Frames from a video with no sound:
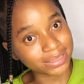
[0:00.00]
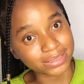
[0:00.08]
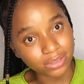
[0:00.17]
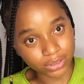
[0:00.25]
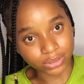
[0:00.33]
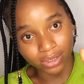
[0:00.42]
it
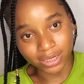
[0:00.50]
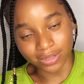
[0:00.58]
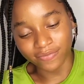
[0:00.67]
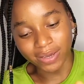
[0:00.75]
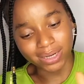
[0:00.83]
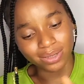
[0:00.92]
does not
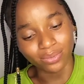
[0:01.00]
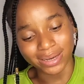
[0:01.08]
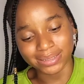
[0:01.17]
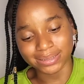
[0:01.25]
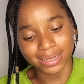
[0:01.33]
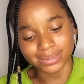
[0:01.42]
leave any
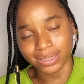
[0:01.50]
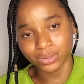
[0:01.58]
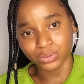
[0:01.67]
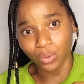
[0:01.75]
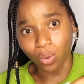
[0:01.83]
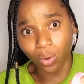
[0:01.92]
white cast
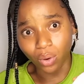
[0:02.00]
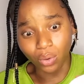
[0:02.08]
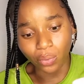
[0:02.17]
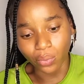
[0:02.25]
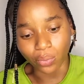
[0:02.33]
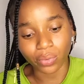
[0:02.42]
at all
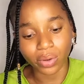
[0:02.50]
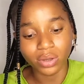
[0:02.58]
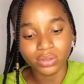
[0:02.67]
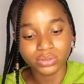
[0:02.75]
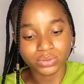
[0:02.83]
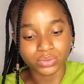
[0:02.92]
though.
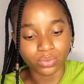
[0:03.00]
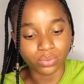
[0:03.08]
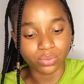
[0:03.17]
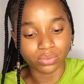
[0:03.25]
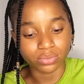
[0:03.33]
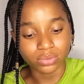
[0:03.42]

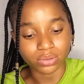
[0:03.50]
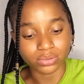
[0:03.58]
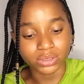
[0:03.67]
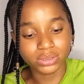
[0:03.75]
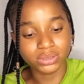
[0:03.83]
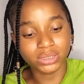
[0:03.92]
so
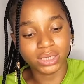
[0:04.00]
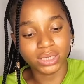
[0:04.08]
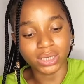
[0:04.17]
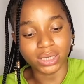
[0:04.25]
just take a